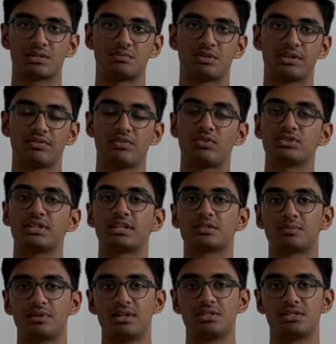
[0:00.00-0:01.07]
but if you want the
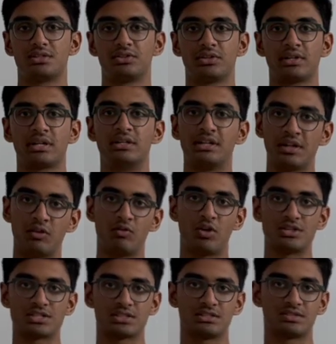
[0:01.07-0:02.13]
explanation, you can continue
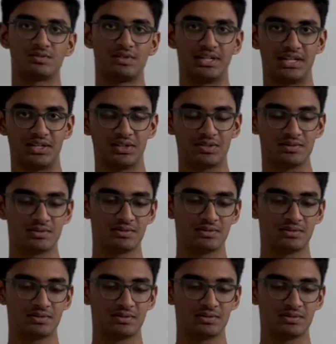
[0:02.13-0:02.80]
watching this video.